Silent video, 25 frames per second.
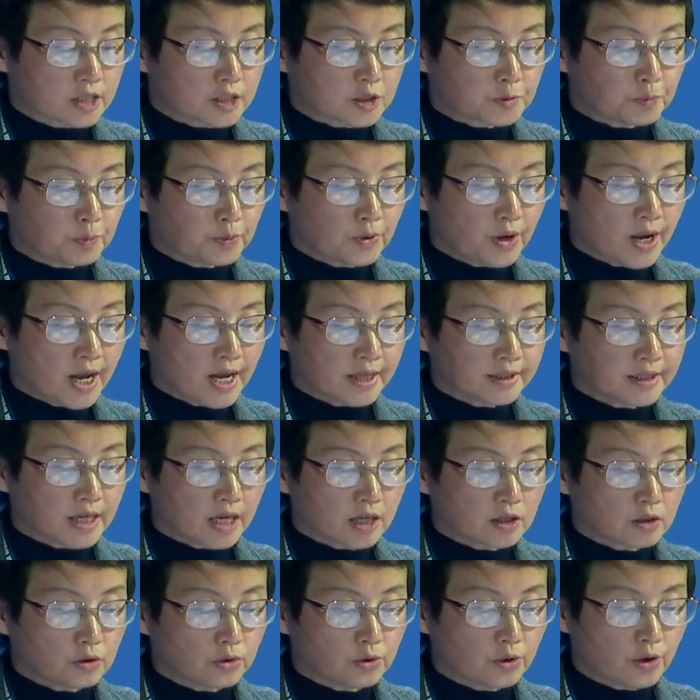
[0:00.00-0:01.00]
spread
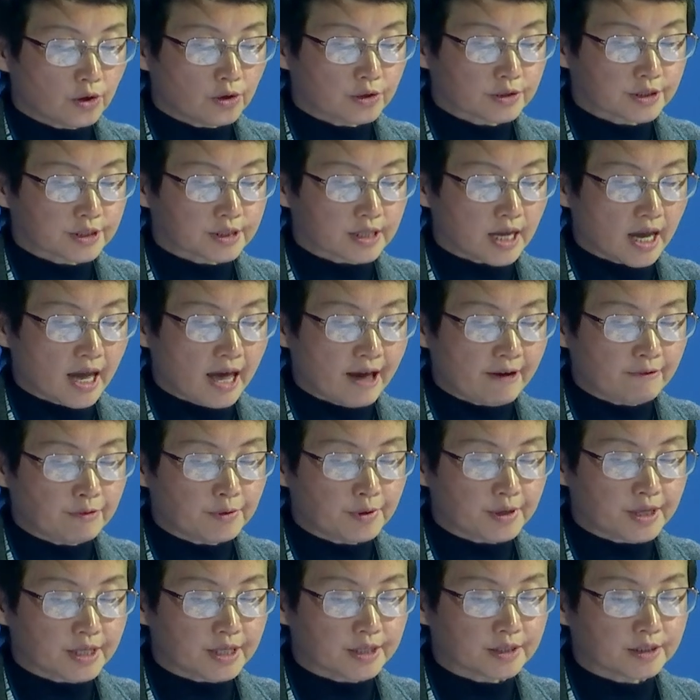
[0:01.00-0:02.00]
across
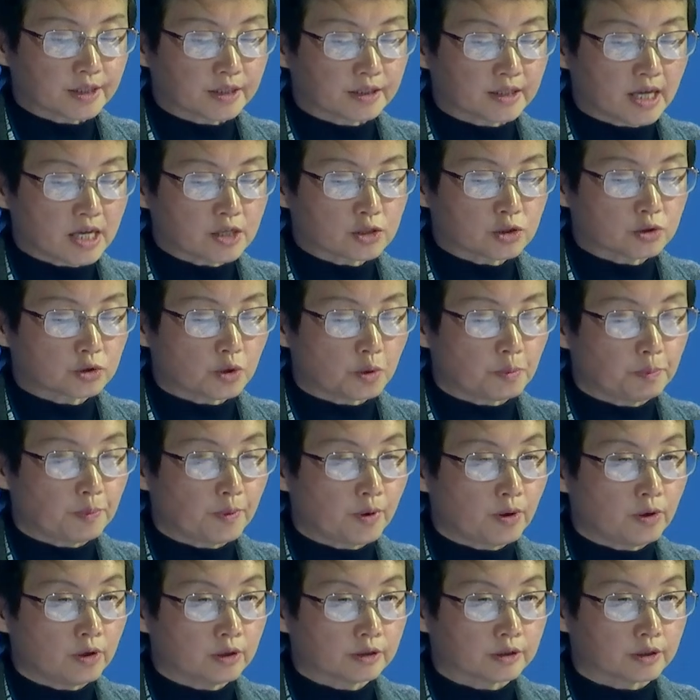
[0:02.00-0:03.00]
every international
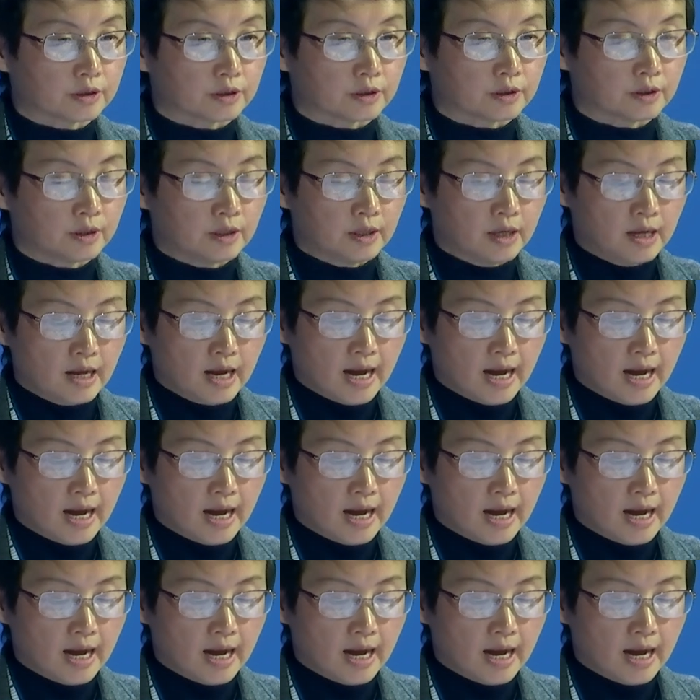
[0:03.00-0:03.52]
border